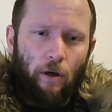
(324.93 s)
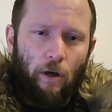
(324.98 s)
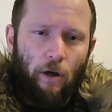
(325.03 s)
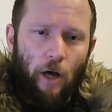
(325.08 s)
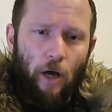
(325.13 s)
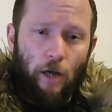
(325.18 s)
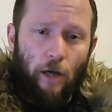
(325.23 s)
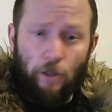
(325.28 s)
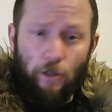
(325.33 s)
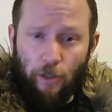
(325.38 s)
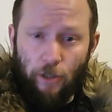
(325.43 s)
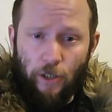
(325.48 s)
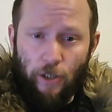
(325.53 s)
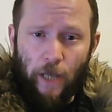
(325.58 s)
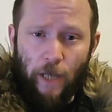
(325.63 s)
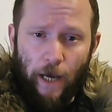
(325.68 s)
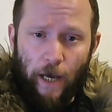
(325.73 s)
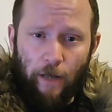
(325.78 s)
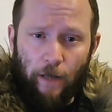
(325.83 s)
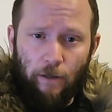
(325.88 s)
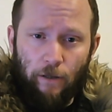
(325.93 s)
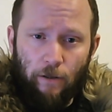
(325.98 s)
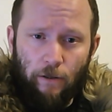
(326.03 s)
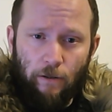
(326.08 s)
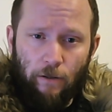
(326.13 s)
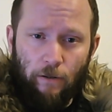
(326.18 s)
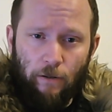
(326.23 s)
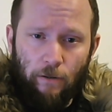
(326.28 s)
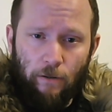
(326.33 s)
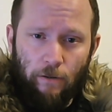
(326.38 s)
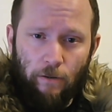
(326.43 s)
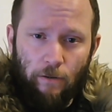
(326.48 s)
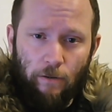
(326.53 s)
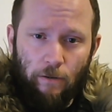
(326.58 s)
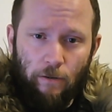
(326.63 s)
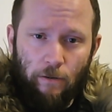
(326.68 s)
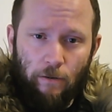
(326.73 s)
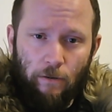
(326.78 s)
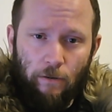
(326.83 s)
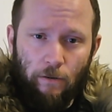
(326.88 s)
understand
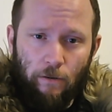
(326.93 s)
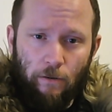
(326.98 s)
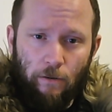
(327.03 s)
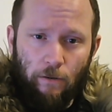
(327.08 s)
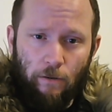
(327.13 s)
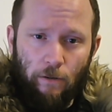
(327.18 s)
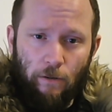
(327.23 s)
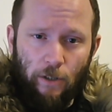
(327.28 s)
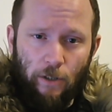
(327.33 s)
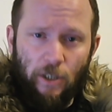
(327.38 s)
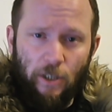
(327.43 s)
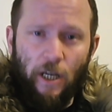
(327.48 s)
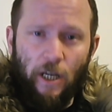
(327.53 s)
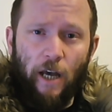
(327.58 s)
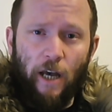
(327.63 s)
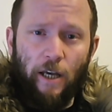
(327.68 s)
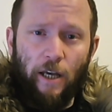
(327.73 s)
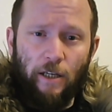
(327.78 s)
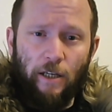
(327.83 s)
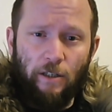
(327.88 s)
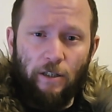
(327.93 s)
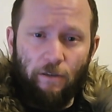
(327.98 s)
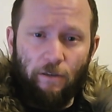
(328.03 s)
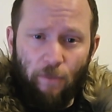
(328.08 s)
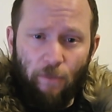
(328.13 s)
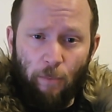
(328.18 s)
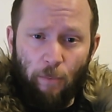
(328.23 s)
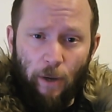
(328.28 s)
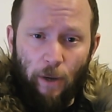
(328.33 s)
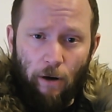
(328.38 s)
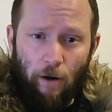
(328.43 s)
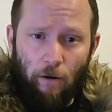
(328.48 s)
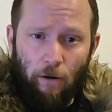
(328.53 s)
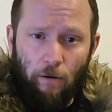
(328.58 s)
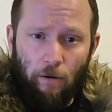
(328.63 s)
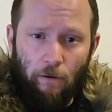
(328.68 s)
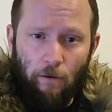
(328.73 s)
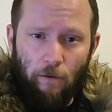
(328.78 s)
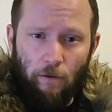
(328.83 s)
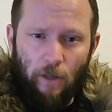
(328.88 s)
the size of the bear,
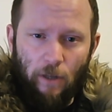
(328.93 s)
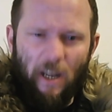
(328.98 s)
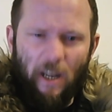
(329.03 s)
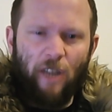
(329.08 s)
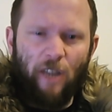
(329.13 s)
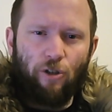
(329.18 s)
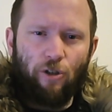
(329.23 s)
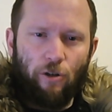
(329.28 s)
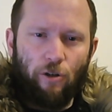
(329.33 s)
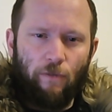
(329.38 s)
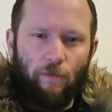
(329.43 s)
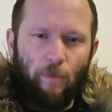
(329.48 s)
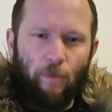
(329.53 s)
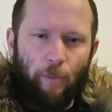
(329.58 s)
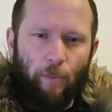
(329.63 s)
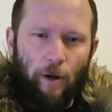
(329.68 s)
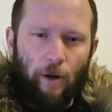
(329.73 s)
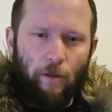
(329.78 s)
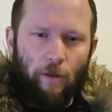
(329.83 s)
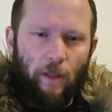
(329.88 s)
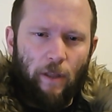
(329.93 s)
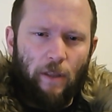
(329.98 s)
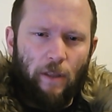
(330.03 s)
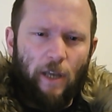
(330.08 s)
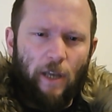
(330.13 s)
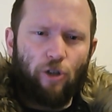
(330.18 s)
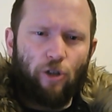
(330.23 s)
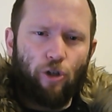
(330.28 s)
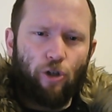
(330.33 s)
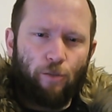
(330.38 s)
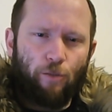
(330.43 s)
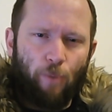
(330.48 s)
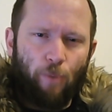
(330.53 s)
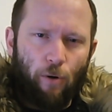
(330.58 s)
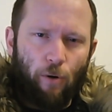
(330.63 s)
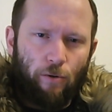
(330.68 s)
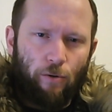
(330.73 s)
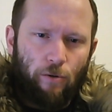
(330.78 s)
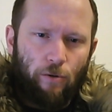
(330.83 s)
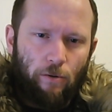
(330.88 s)
the nature of the bear that they just
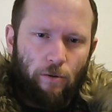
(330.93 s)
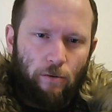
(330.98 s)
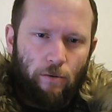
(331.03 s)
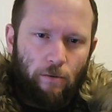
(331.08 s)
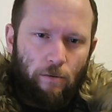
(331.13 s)
poked.